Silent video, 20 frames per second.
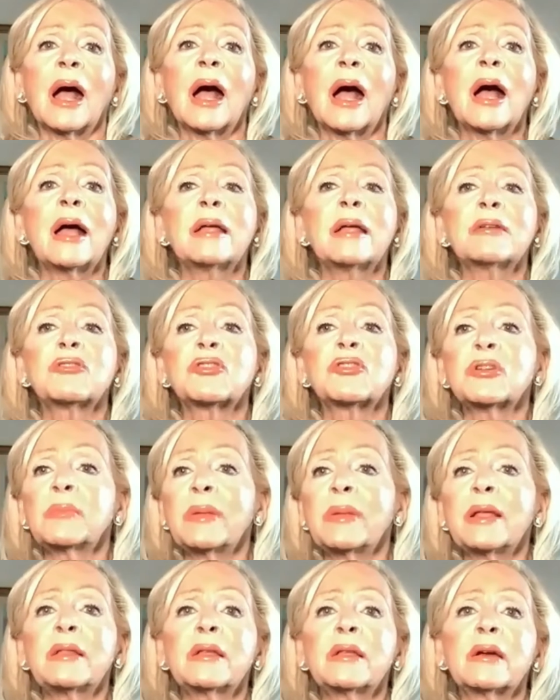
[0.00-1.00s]
And she'd
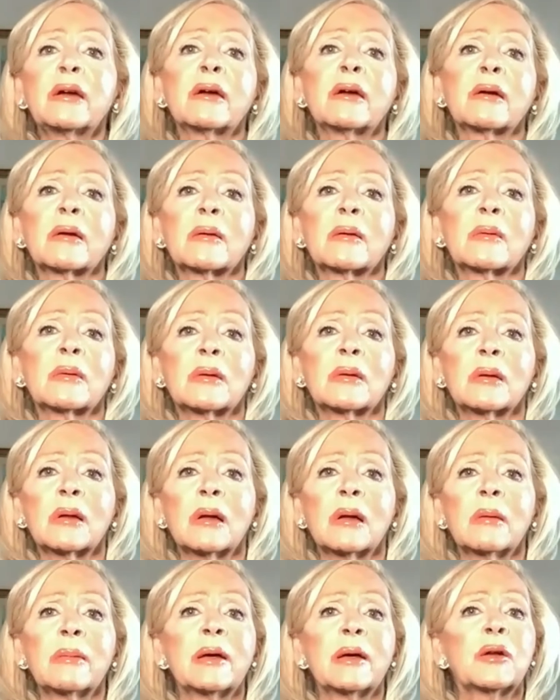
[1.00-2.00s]
been there
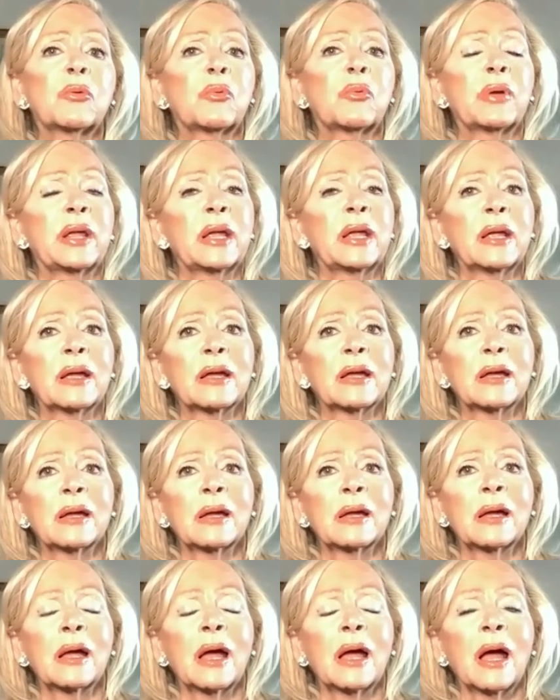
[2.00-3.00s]
about a week,
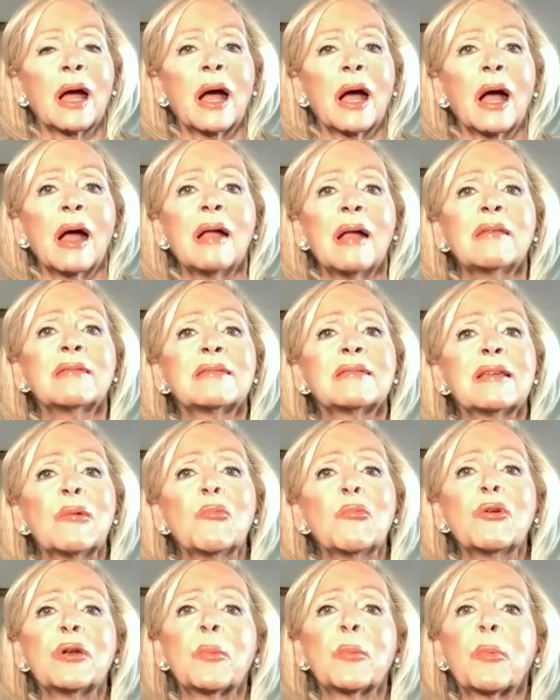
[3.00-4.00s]
and
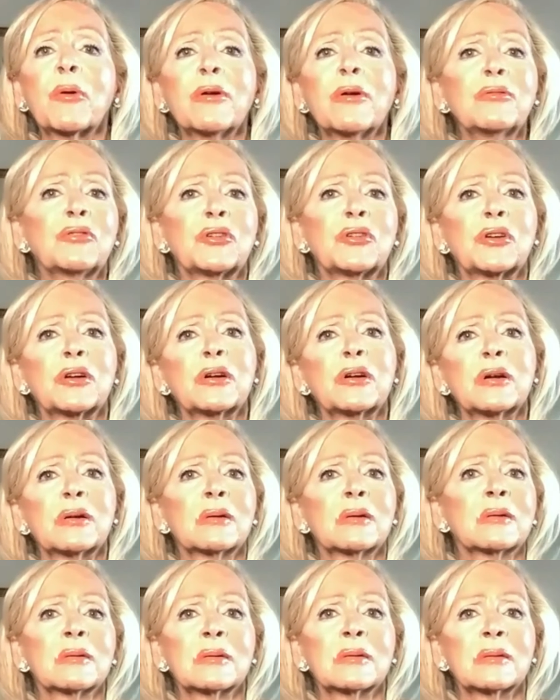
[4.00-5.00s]
someone approached her